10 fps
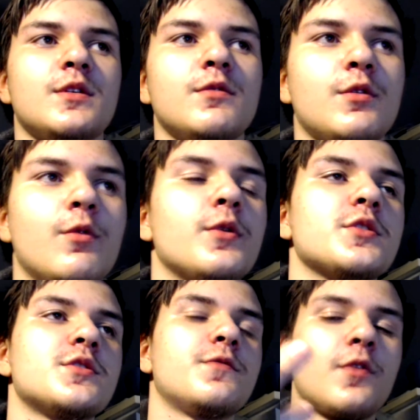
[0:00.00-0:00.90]

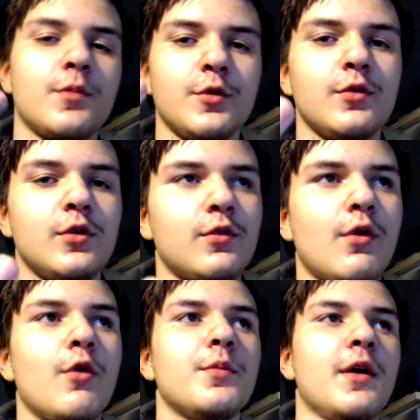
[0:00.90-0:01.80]
recorders from Google
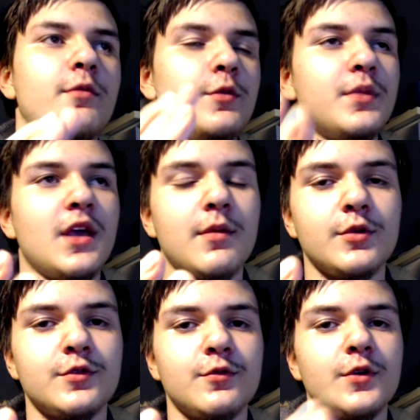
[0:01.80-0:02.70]
Chrome that will be able
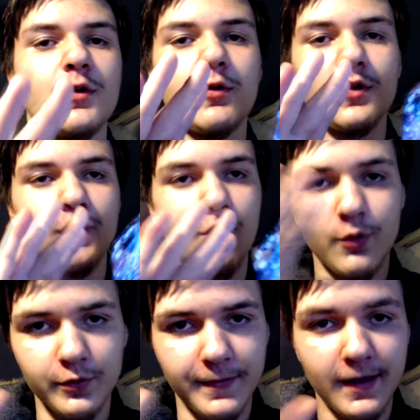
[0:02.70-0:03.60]
to record the whole thing.